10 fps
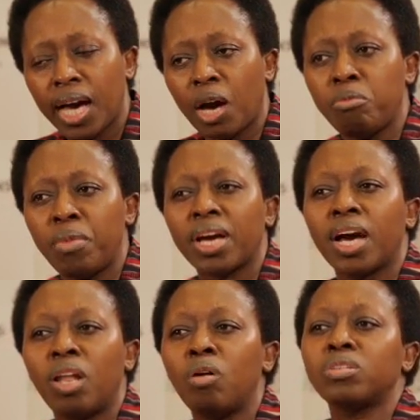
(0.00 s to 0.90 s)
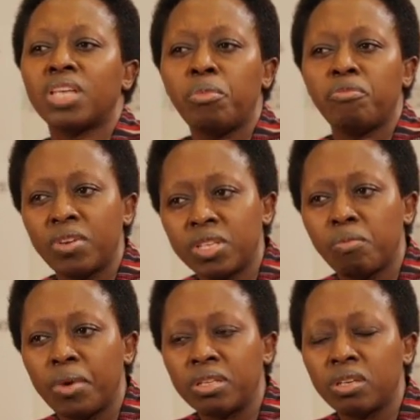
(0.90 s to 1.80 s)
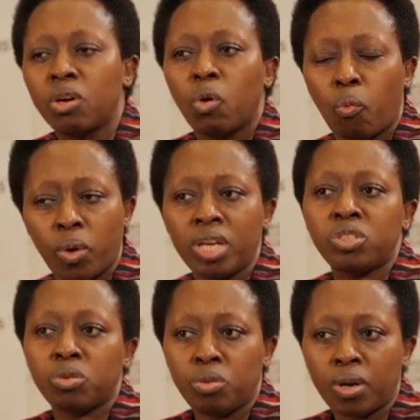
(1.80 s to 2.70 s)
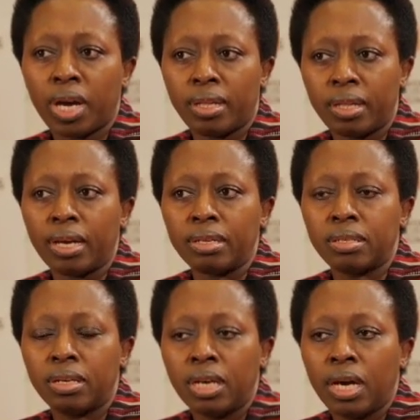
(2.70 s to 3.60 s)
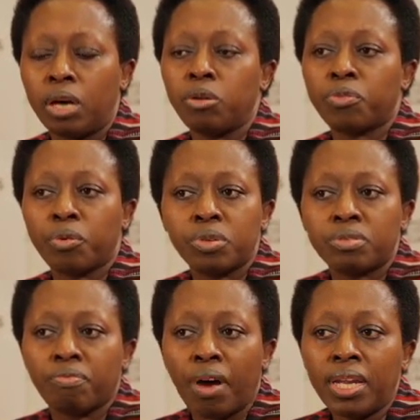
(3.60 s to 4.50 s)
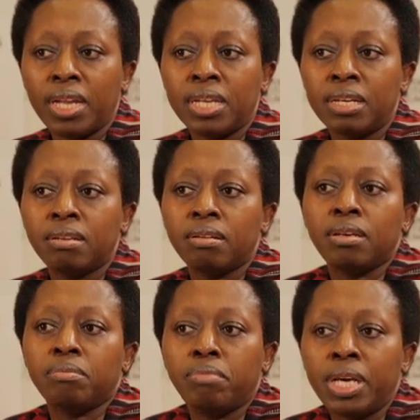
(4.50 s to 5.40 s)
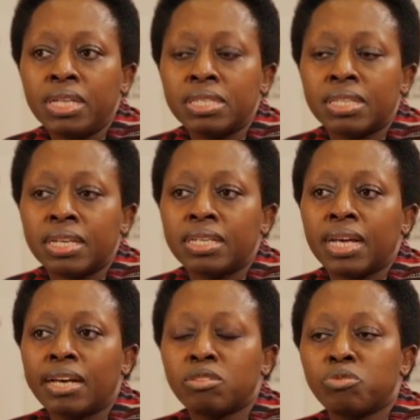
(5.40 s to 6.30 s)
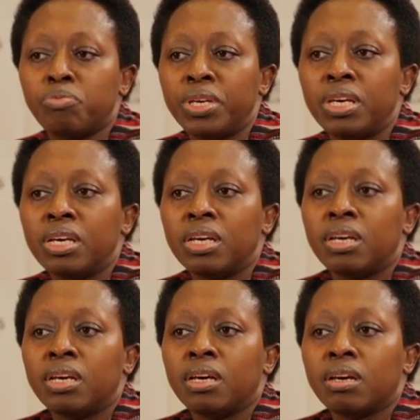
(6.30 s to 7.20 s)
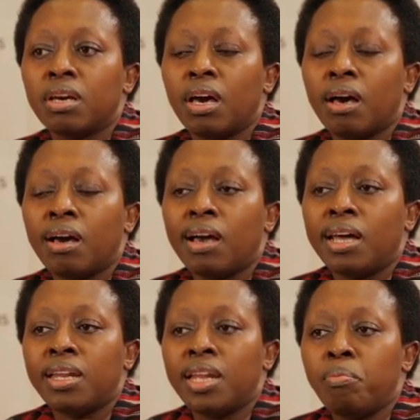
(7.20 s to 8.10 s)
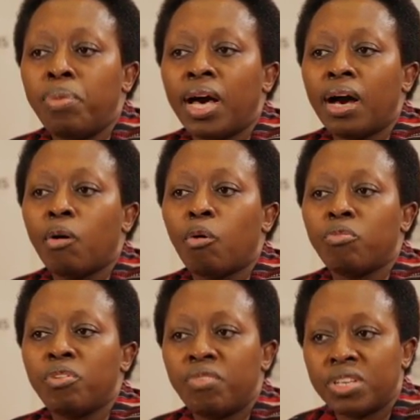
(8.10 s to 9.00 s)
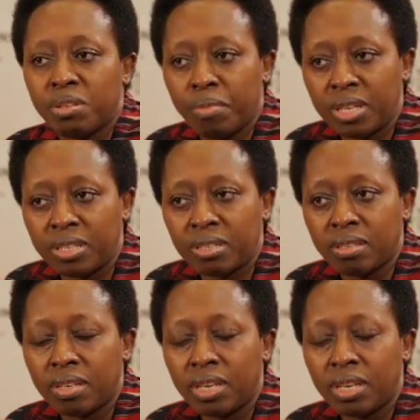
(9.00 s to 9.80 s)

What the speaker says: Are we making a long-term investment? We need to look at that. And of course, finally, it means that it has to be an enabler of investment.